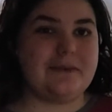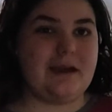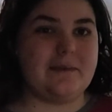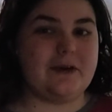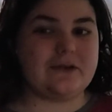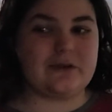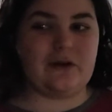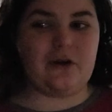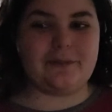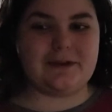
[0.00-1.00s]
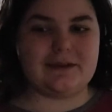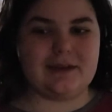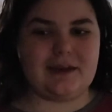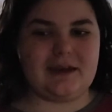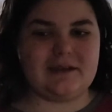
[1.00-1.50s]
I'm also hoping
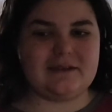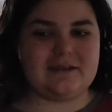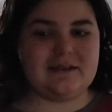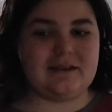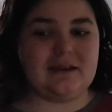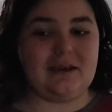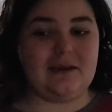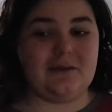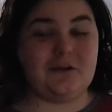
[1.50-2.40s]
that it